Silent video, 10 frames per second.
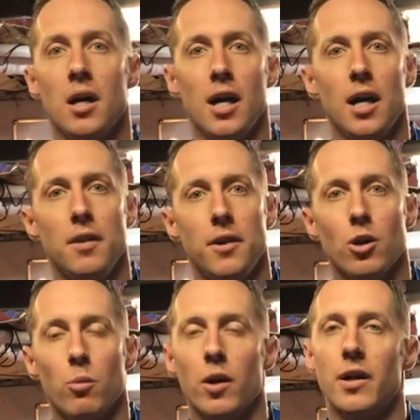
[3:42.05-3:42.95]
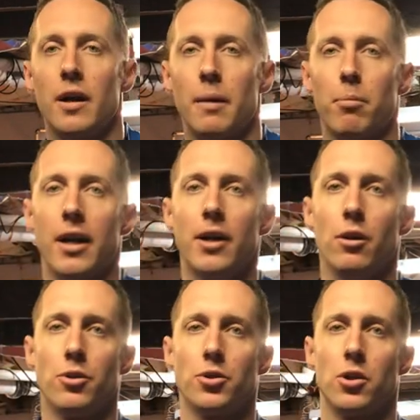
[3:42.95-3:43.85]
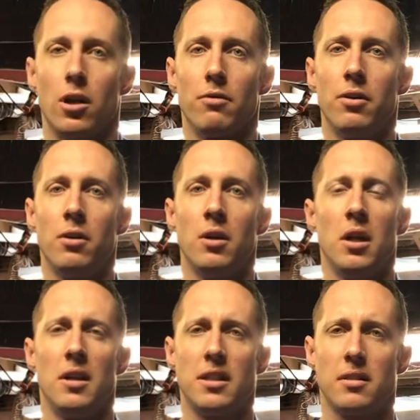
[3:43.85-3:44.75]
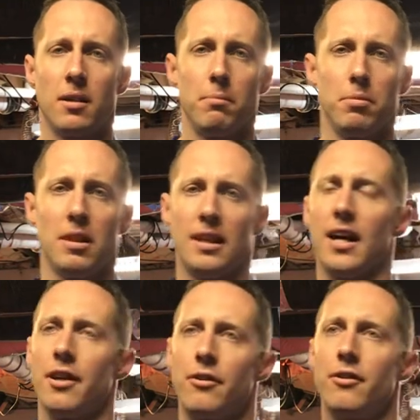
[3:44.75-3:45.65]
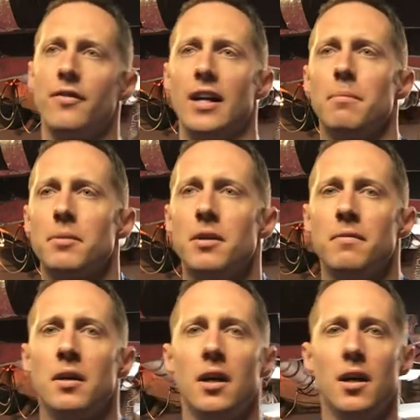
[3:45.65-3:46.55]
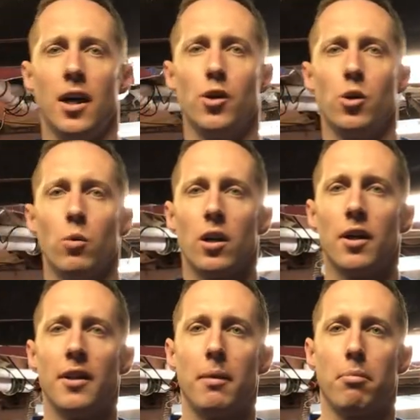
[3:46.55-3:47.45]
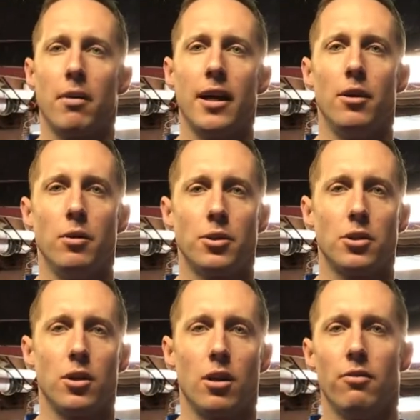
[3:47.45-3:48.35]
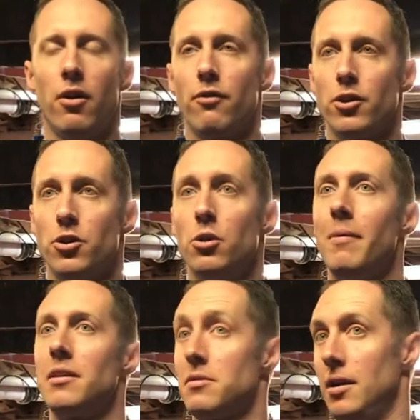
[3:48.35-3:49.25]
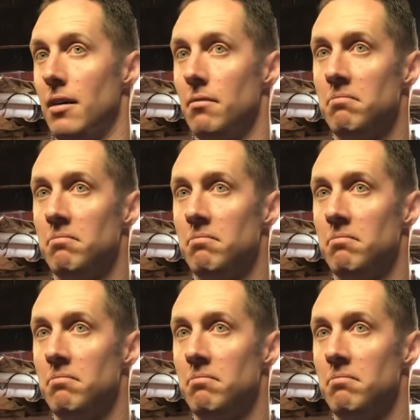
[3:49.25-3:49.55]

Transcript: And then you're working on a brand new serve that's completely underdeveloped, and you work on that brand new serve for two months now.